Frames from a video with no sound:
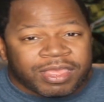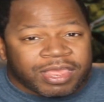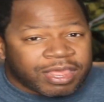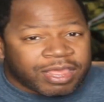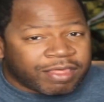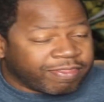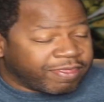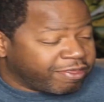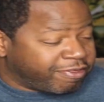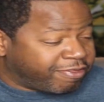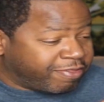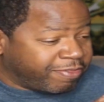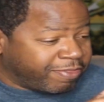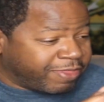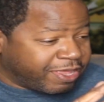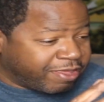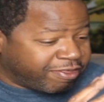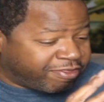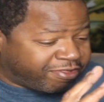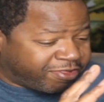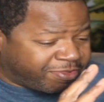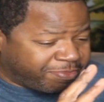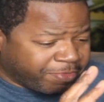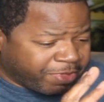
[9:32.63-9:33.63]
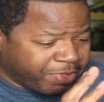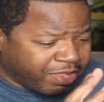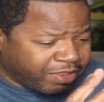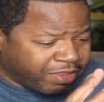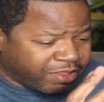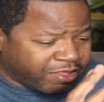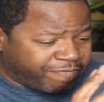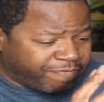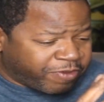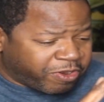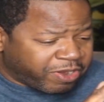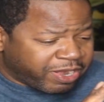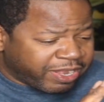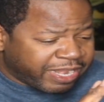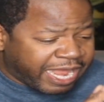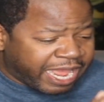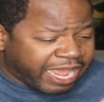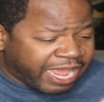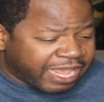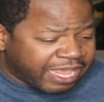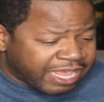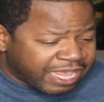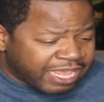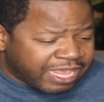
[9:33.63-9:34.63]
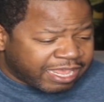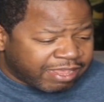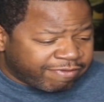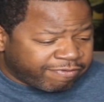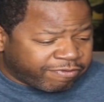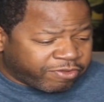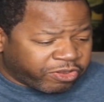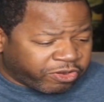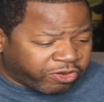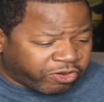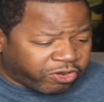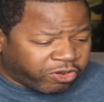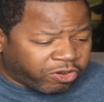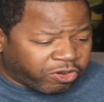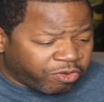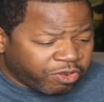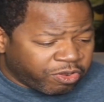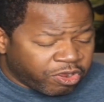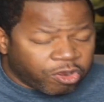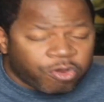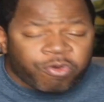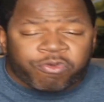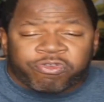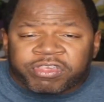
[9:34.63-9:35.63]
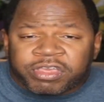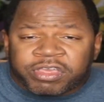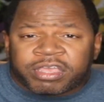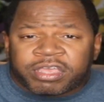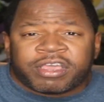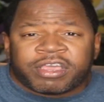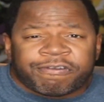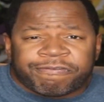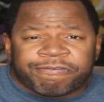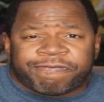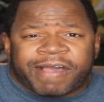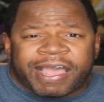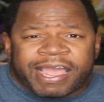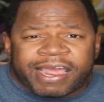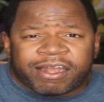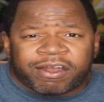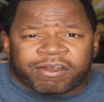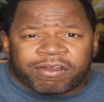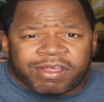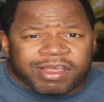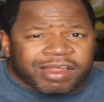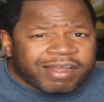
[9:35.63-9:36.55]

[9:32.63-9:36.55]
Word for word: this this this very naive girl who's a good fighter,